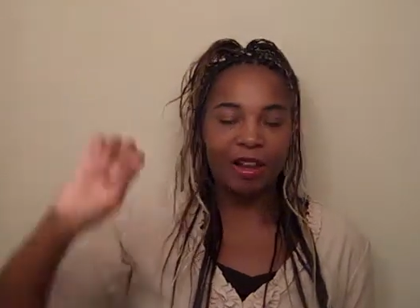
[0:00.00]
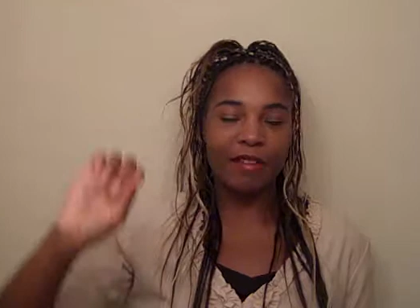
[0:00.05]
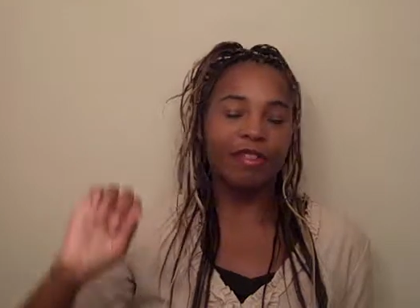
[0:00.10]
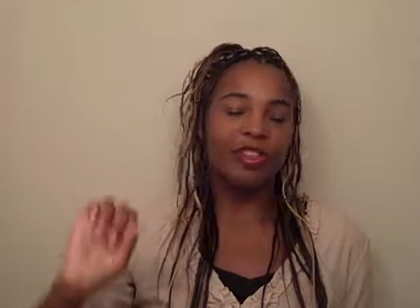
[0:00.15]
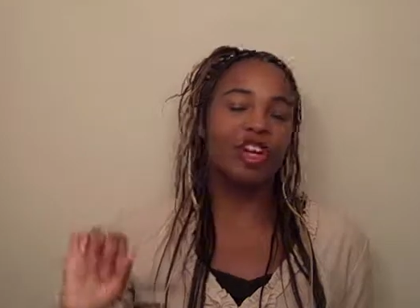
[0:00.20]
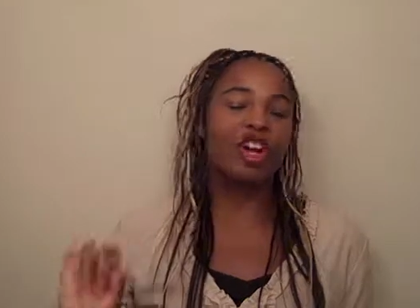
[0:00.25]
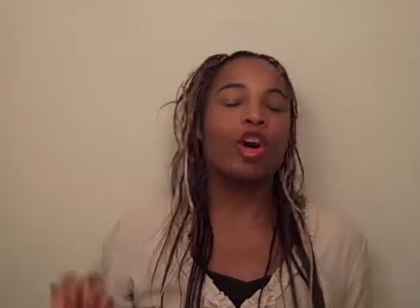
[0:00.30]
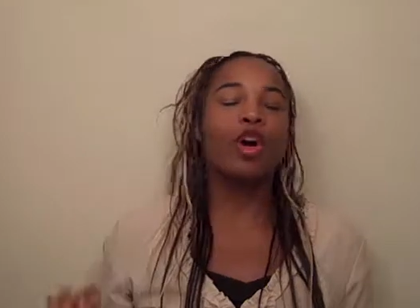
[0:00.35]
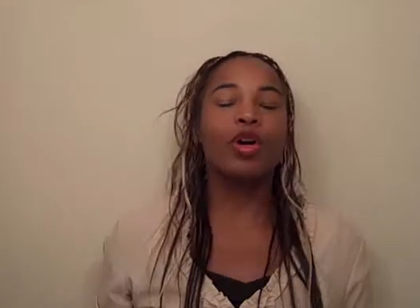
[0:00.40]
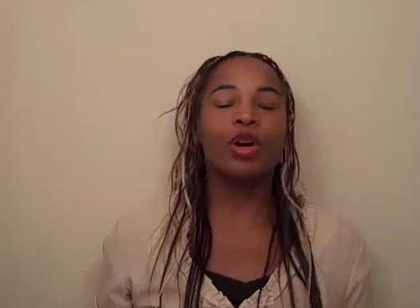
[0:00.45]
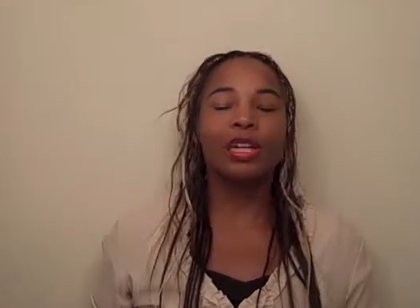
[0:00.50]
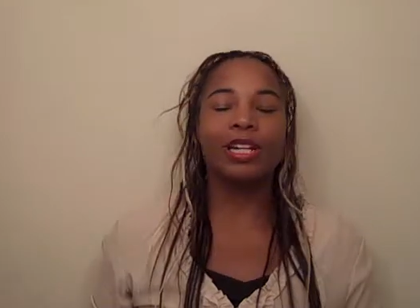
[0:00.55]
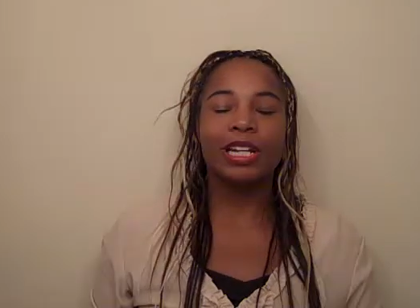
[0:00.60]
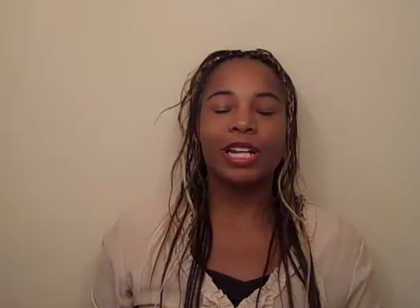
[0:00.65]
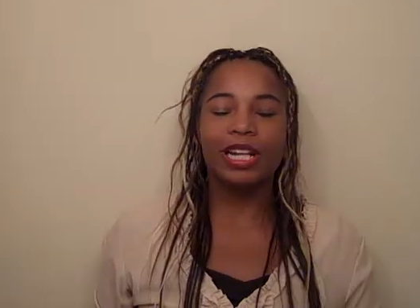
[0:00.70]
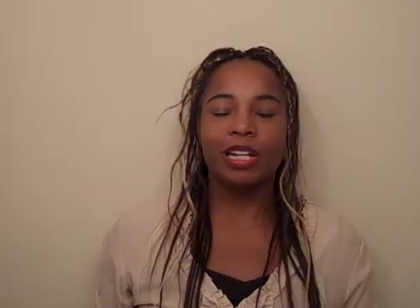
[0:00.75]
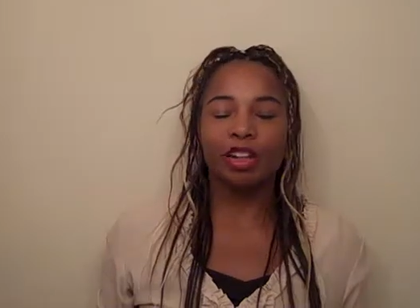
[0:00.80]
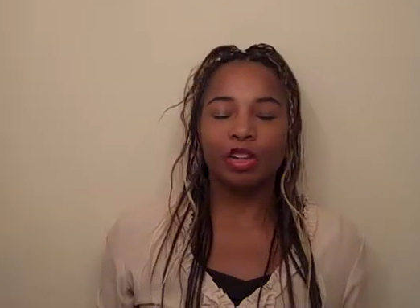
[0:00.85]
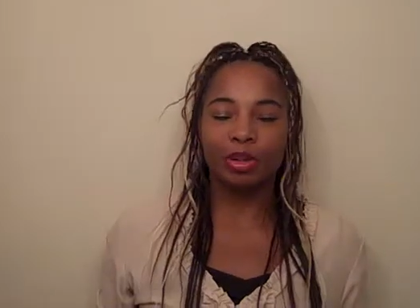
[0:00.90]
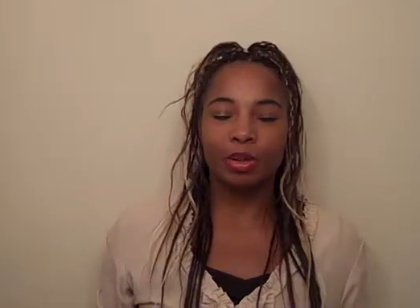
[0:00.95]
of the
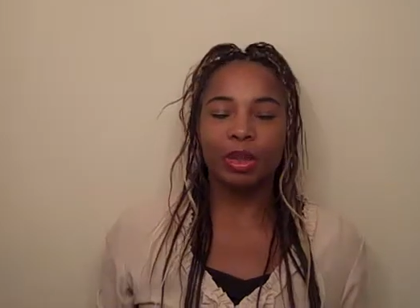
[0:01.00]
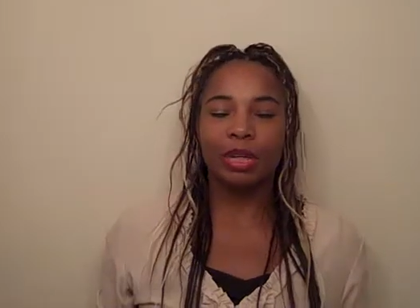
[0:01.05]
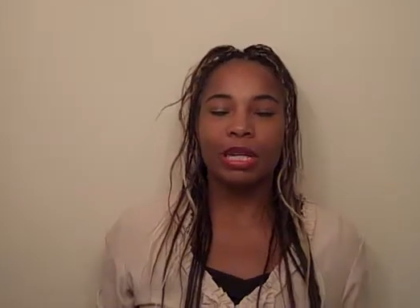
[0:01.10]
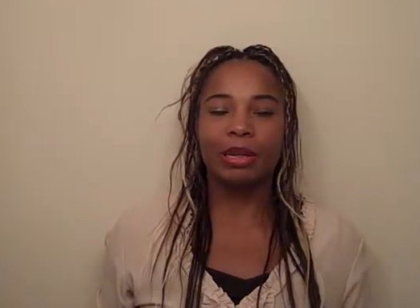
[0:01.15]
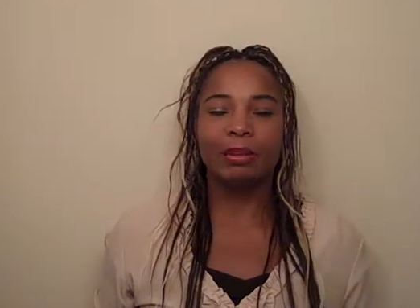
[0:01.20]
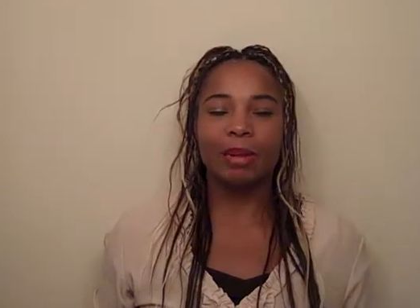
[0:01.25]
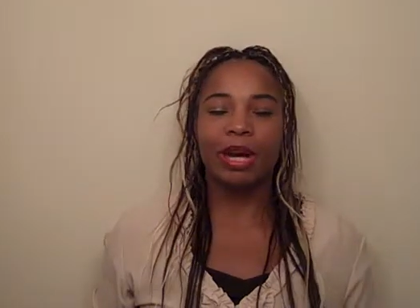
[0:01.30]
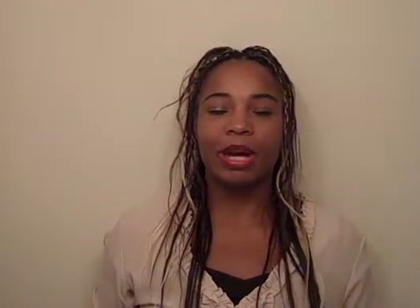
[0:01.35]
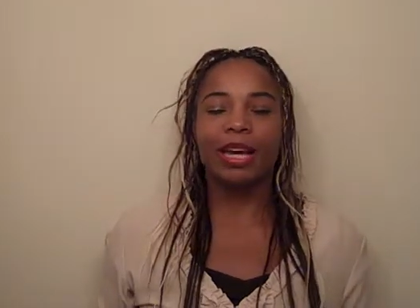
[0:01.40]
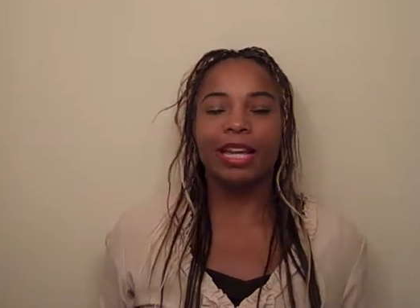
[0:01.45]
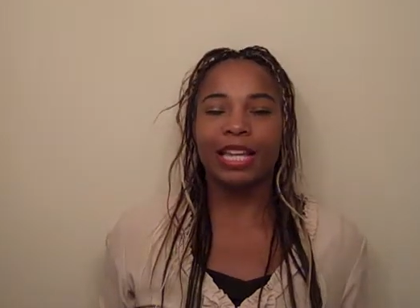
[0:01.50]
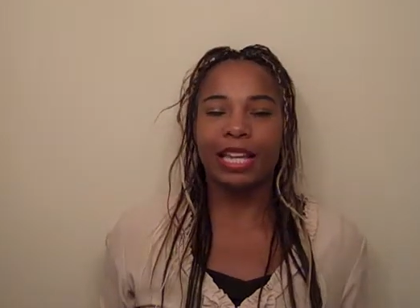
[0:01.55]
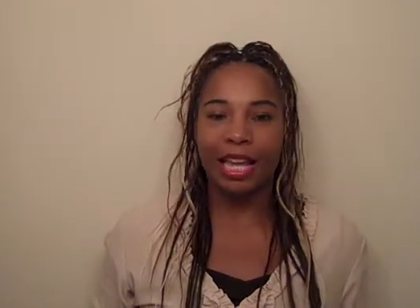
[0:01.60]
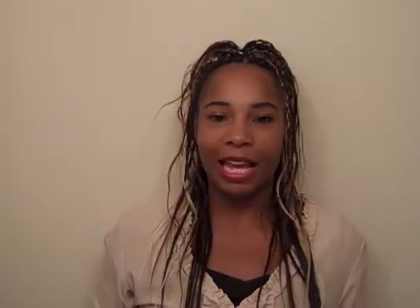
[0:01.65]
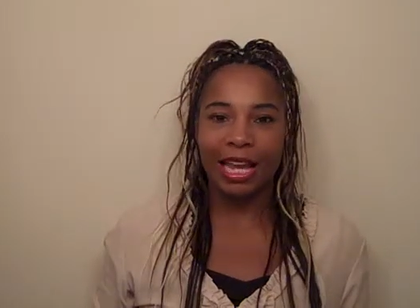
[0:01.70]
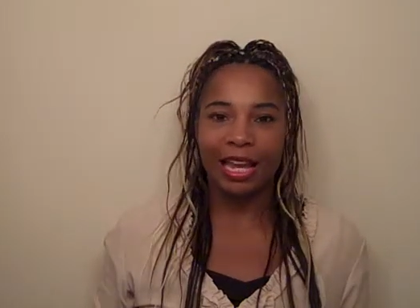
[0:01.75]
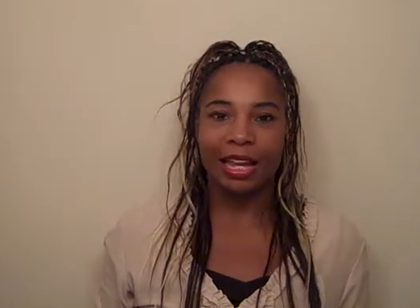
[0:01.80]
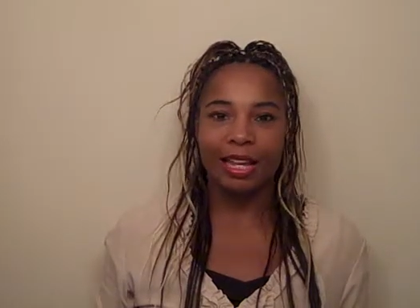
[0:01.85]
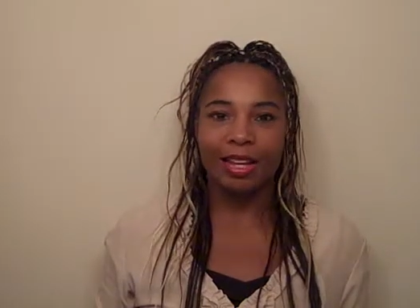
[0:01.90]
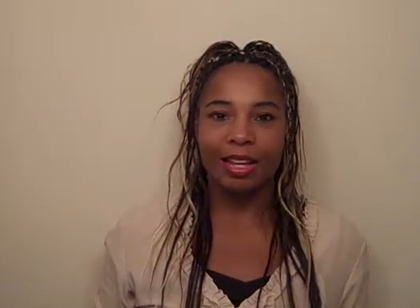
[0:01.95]
coconut cream
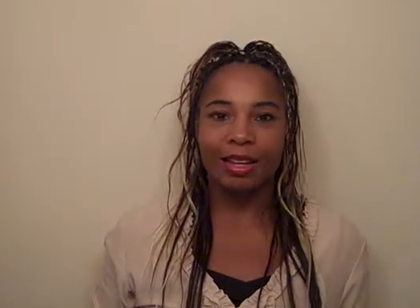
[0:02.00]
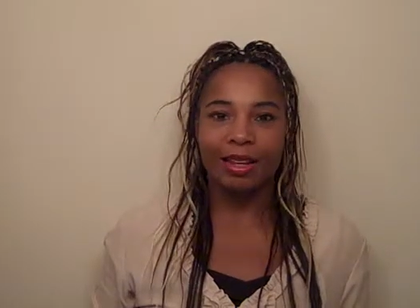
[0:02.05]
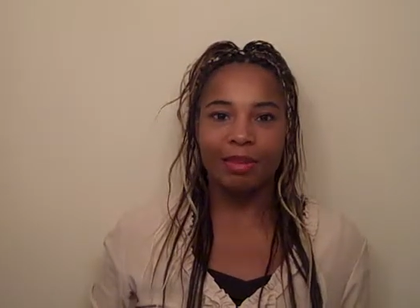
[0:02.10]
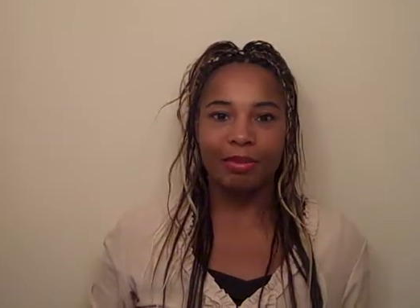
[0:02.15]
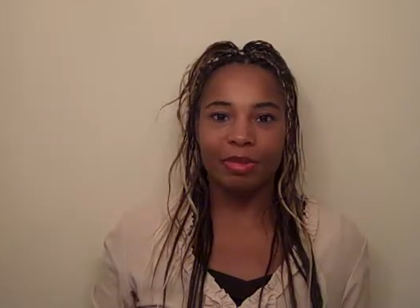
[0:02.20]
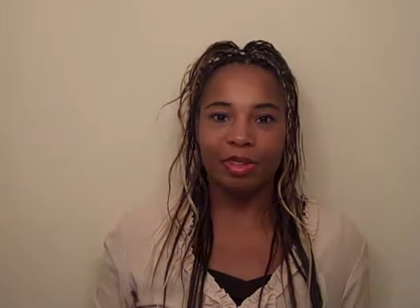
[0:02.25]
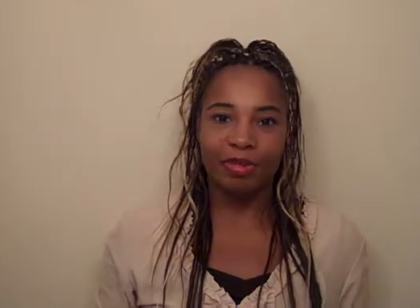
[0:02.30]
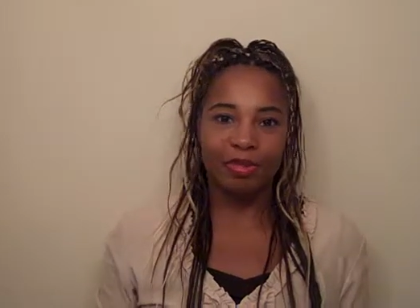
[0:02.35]
cake